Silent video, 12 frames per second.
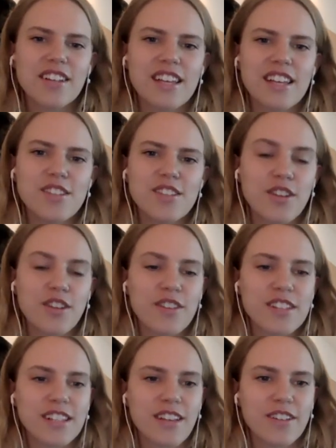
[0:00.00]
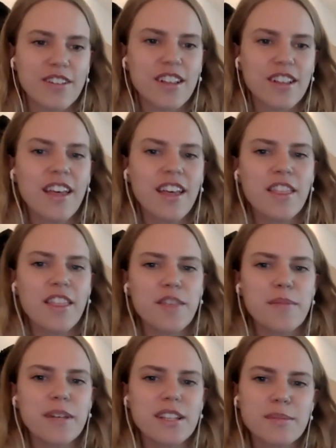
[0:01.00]
is Surface Level the
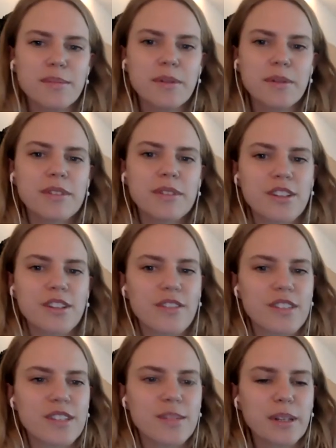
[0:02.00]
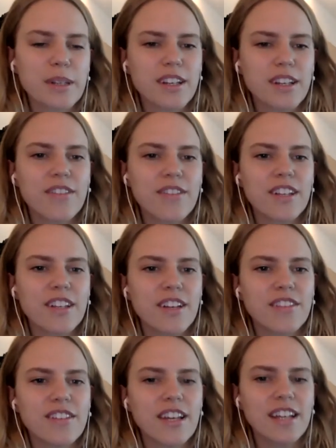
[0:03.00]
Municipal Services Building of Philadelphia.